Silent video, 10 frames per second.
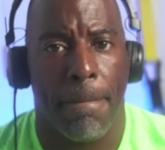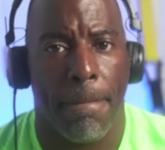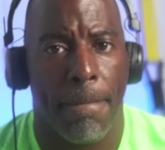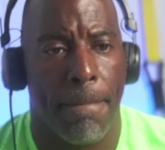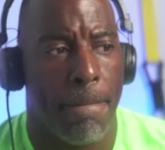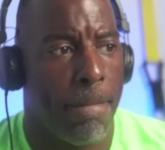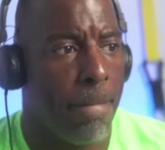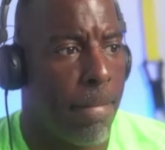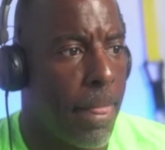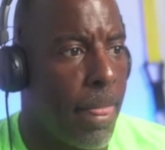Yeah, I
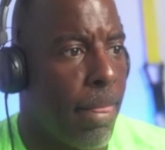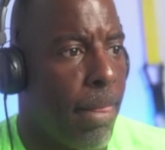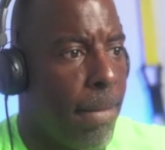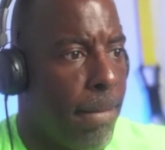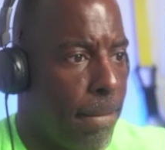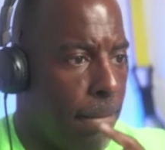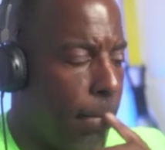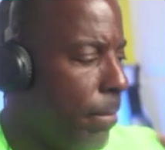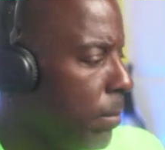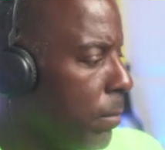think you hit it right
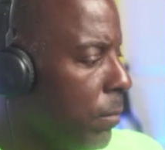on the